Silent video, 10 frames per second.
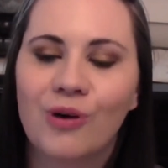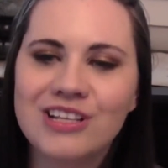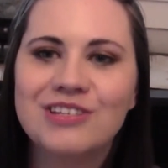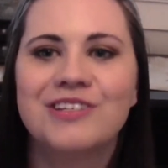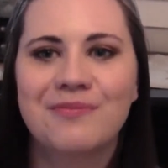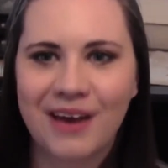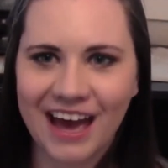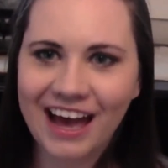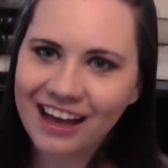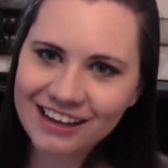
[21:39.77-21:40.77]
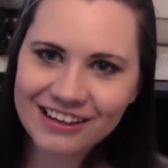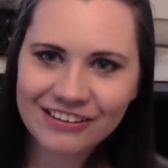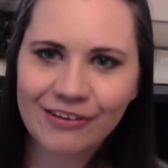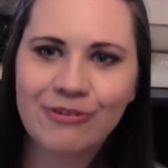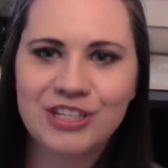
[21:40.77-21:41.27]
what to pack,
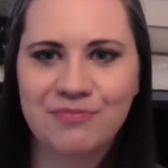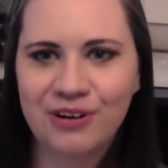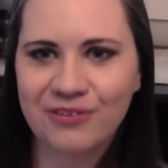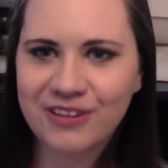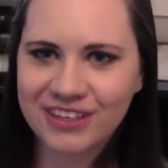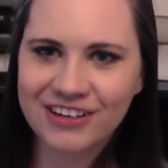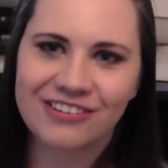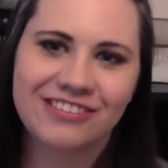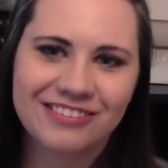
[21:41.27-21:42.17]
and what to bring with you.